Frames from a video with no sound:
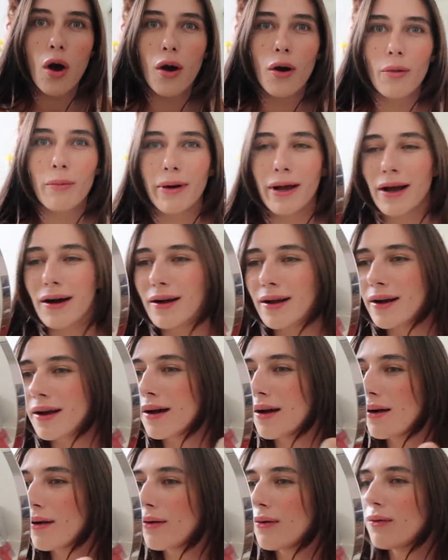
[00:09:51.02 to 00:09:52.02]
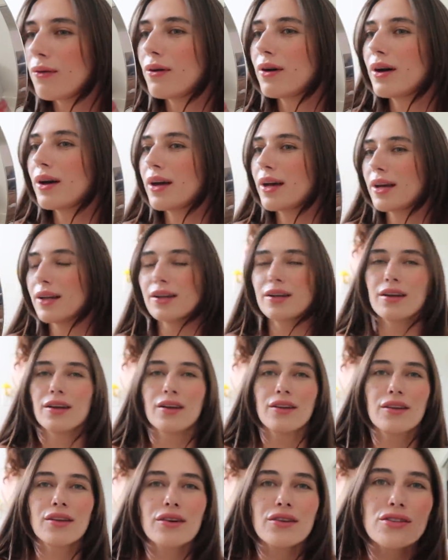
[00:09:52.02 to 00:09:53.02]
Oh my god, it
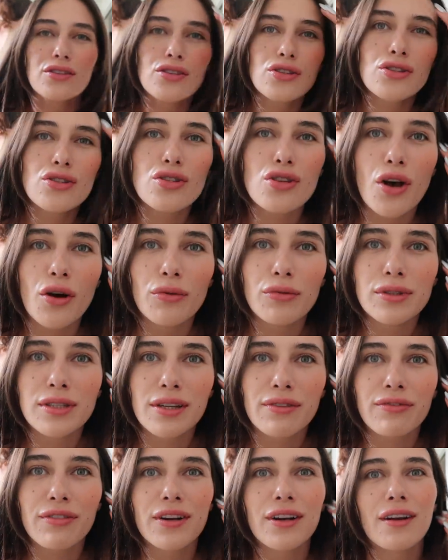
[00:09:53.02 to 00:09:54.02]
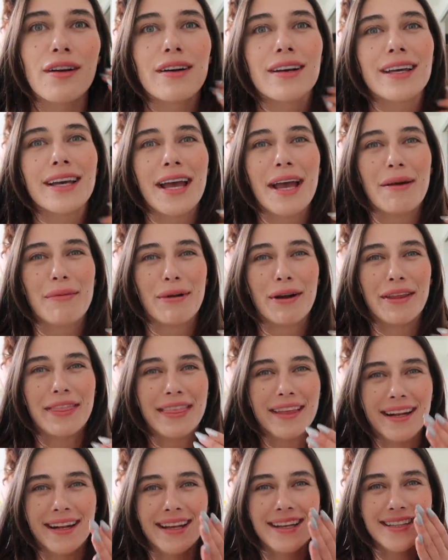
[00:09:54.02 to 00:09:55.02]
looks so different on camera
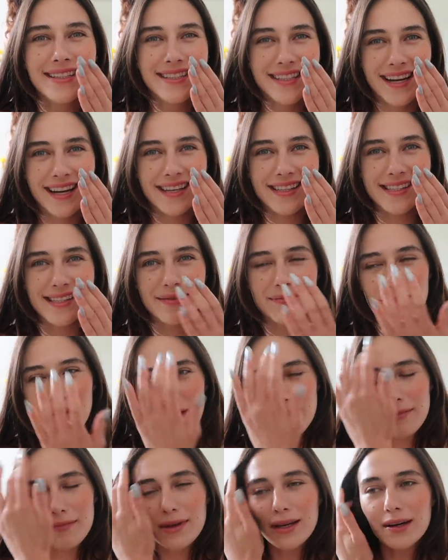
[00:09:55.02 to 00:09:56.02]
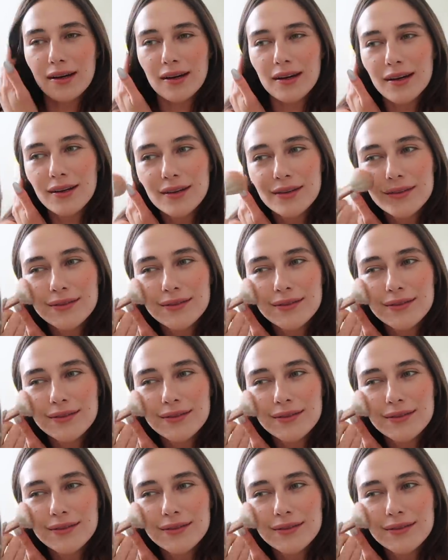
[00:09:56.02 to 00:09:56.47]
than it does in my mirror.